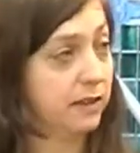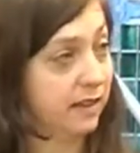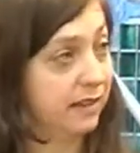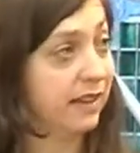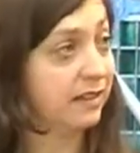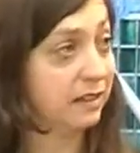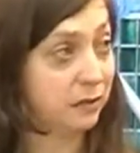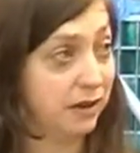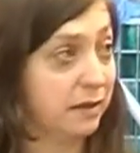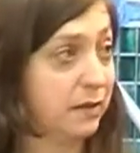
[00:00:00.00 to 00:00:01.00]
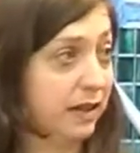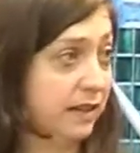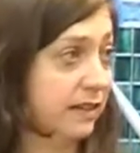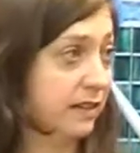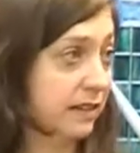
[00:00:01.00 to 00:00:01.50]
think that's the right
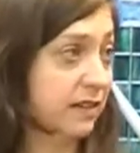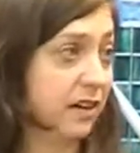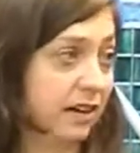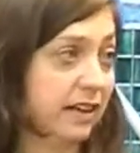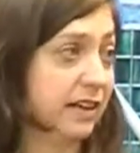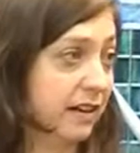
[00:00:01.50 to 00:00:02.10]
place to start it.